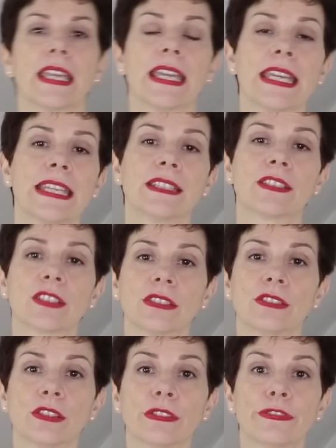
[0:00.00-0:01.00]
And
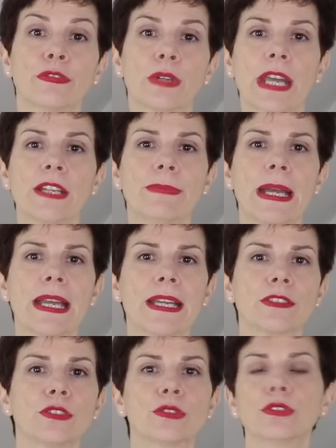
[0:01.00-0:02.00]
you know, for
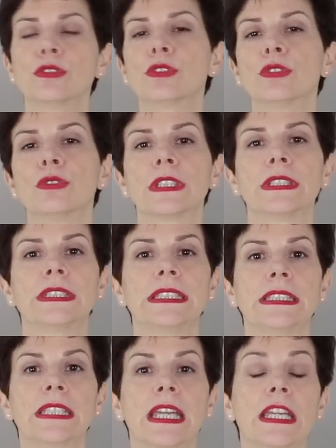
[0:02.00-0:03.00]
handbag, you could go in
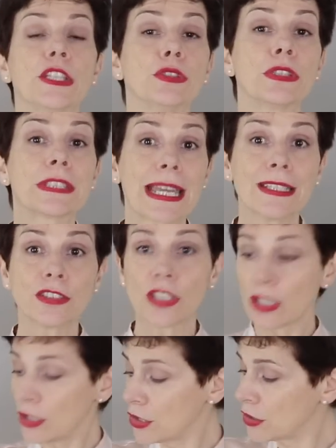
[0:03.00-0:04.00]
the tan
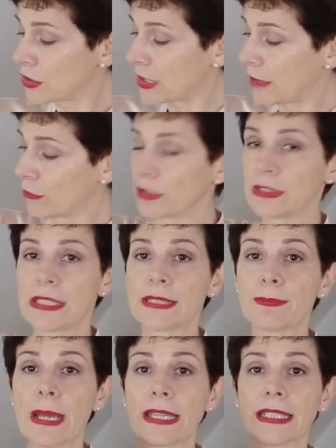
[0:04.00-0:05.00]
colors, and I've got this
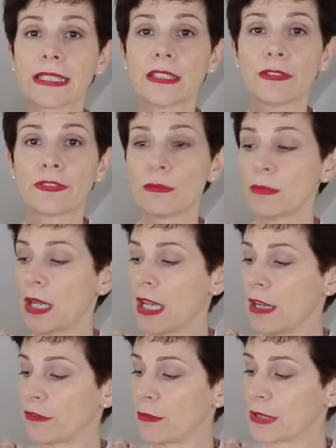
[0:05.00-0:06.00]
bag here from
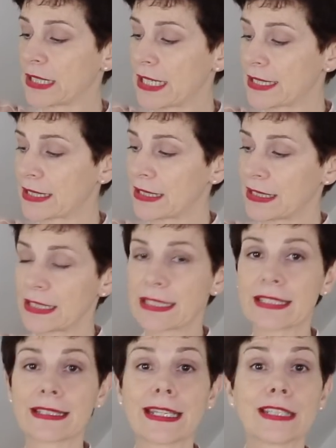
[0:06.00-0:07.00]
Guess. It
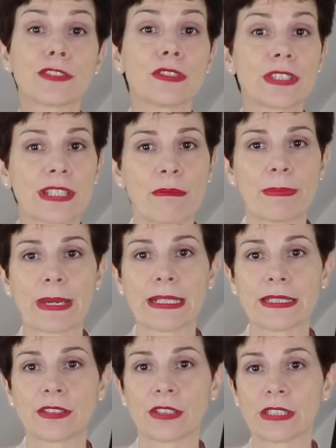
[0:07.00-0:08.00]
stays in the same
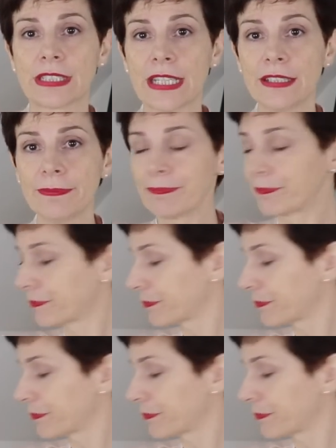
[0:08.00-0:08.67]
palette again.